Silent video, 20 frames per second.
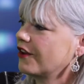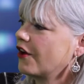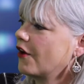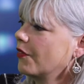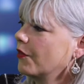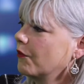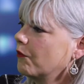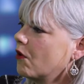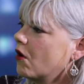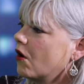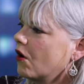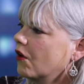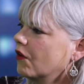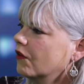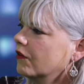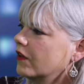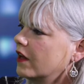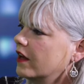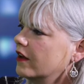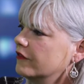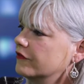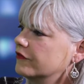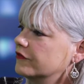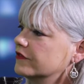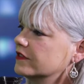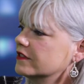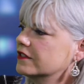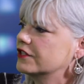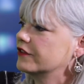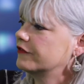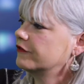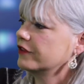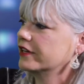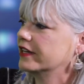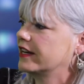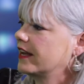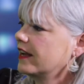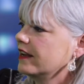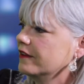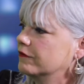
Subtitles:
on the wall of different